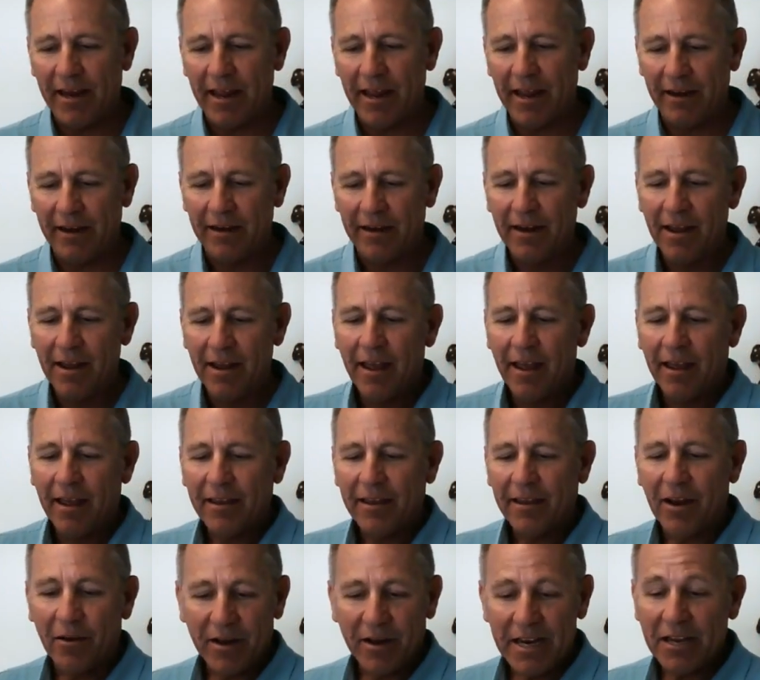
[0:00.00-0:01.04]
And,
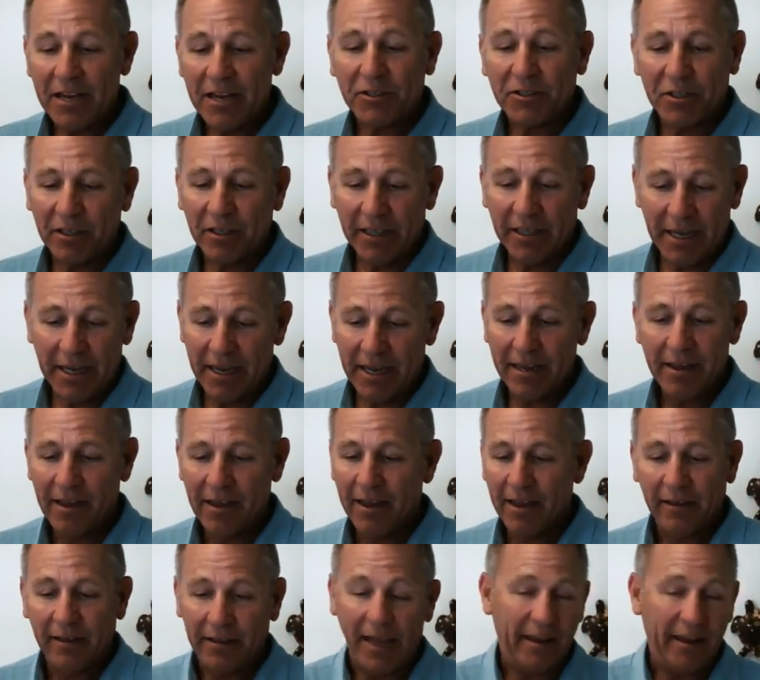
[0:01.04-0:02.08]
initially,
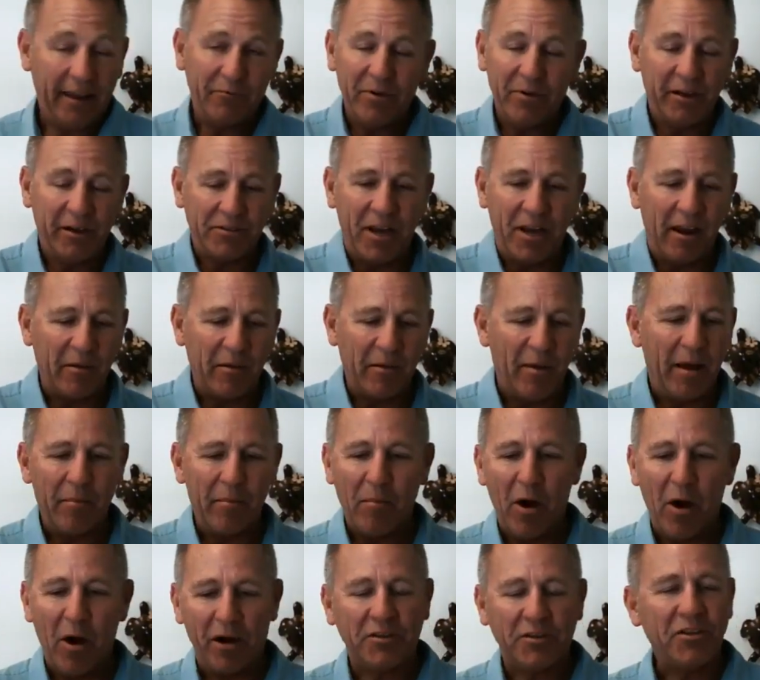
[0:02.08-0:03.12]
like we were talking about
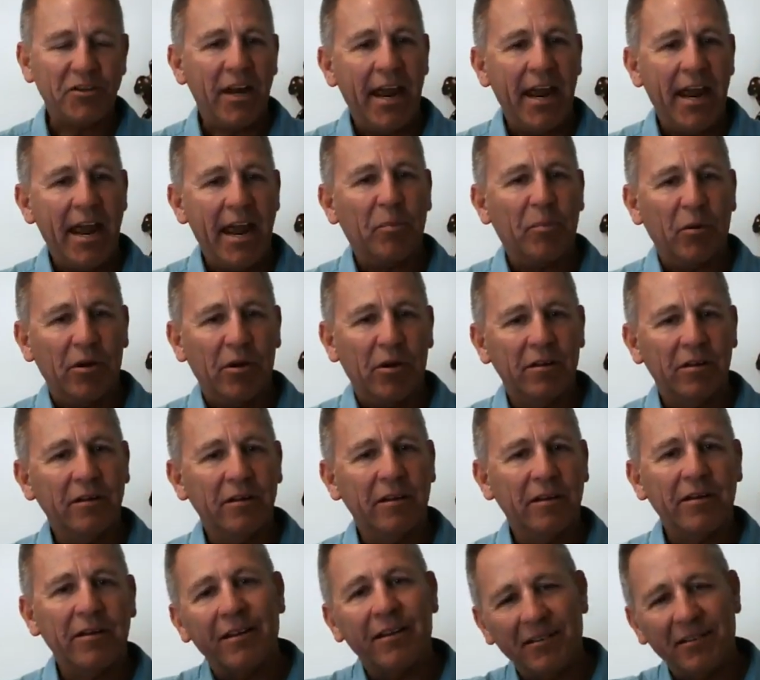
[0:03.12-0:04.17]
March and April,
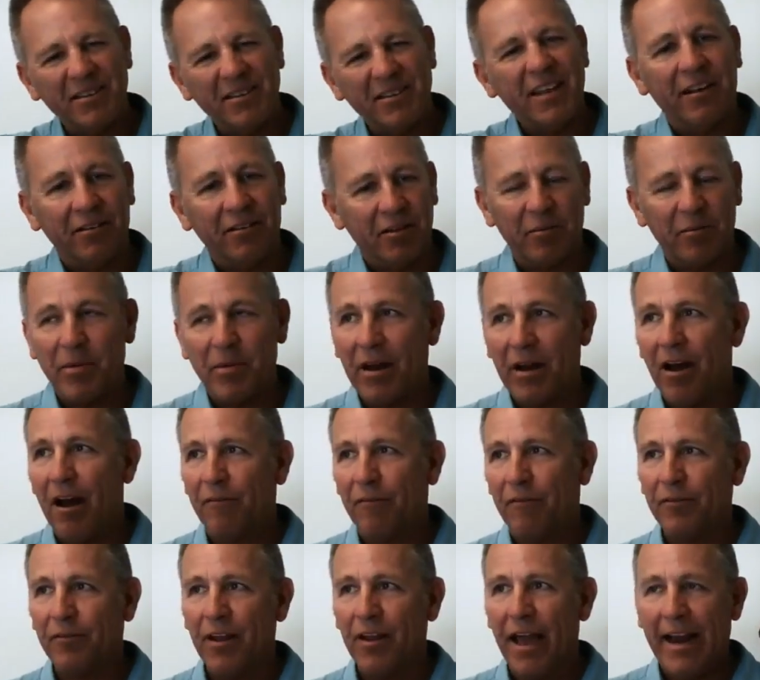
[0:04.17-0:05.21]
did a little bit
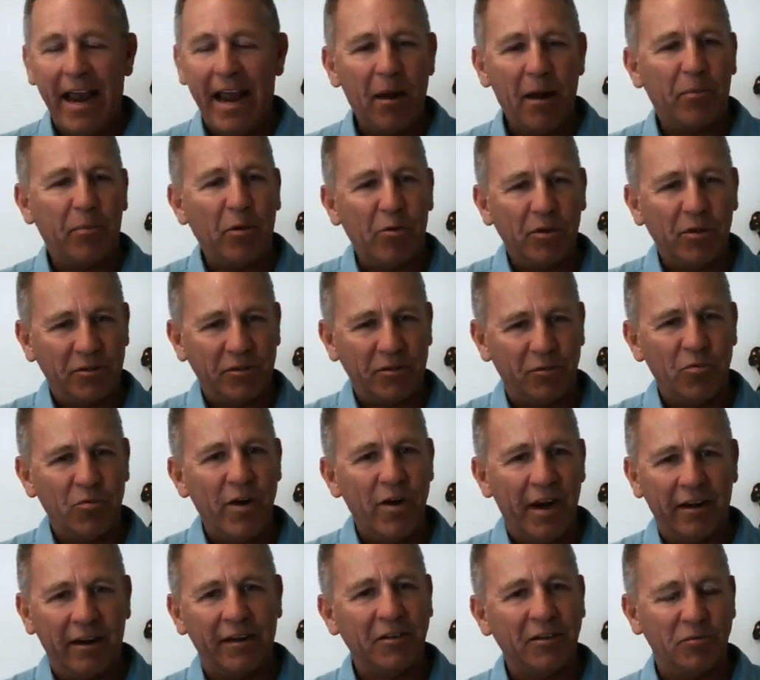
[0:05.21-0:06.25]
offline. April was
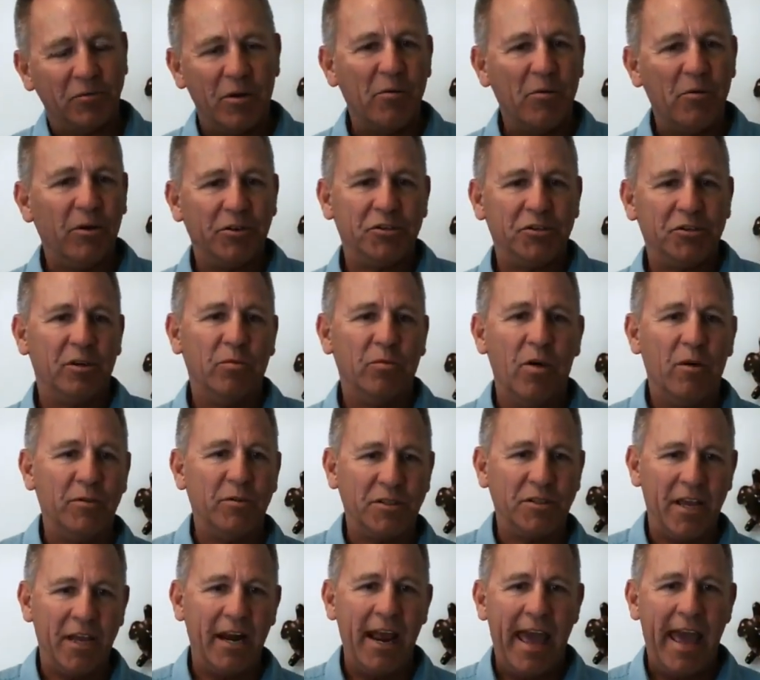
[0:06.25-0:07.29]
weird because we weren't sure what was
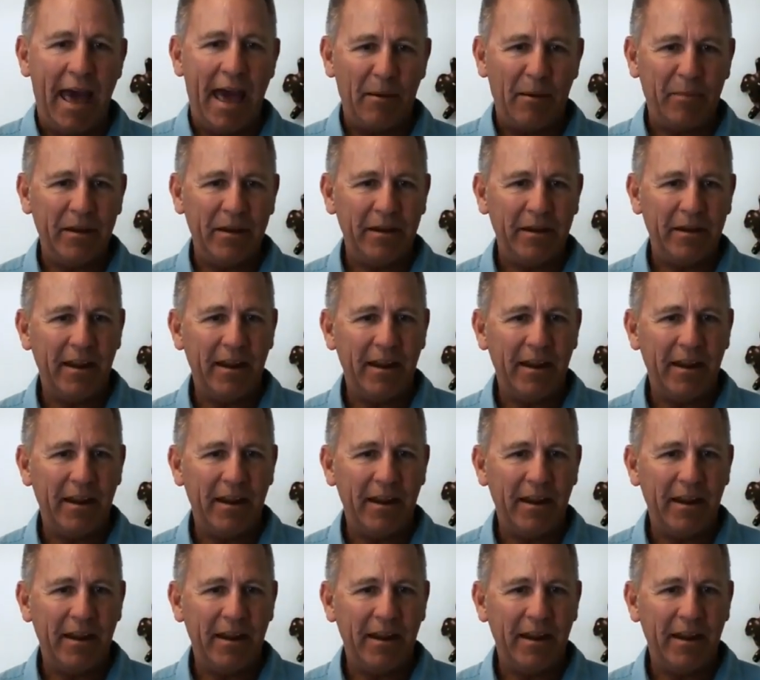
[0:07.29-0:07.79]
going to happen.